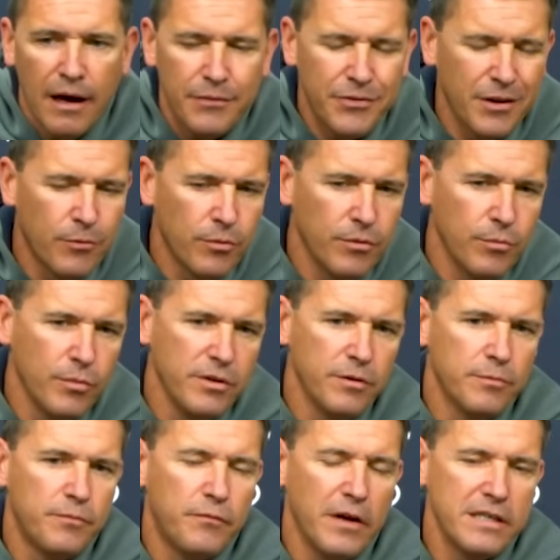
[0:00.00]
I think when
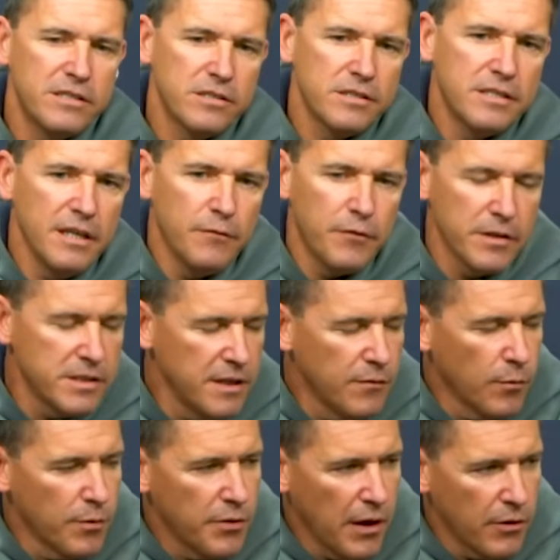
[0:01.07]
you face this defense,
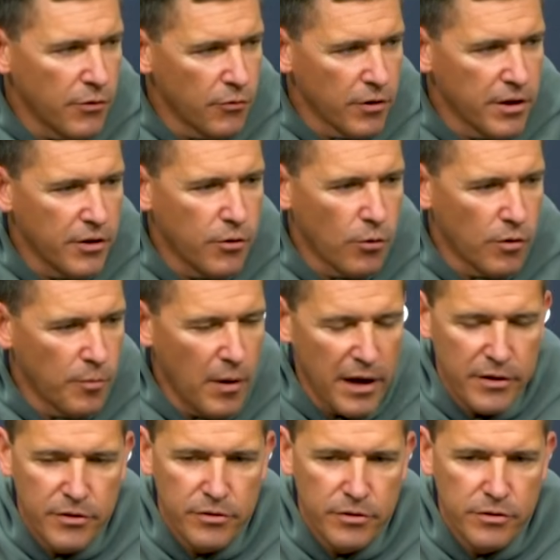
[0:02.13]
even without a rookie
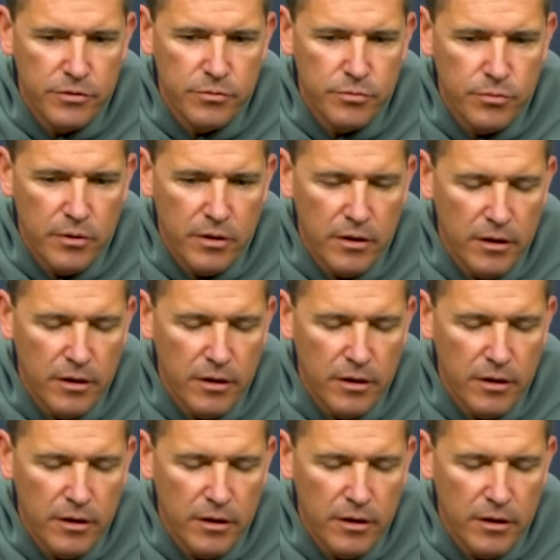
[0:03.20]
quarterback, you